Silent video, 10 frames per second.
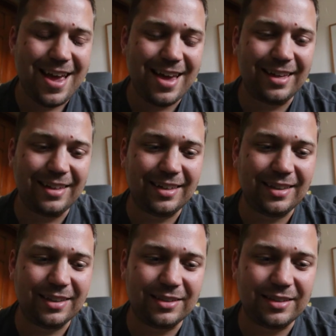And
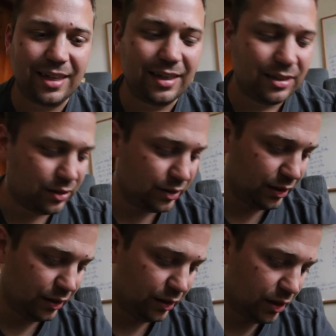there's that
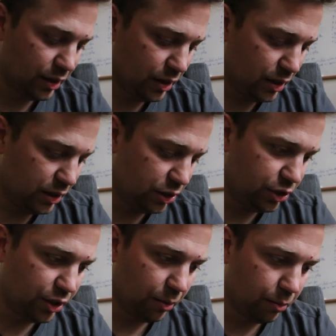interesting
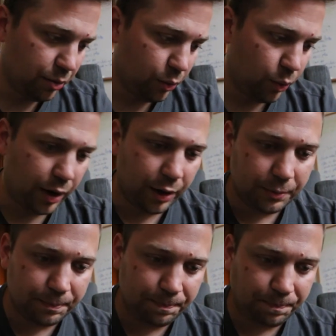jump where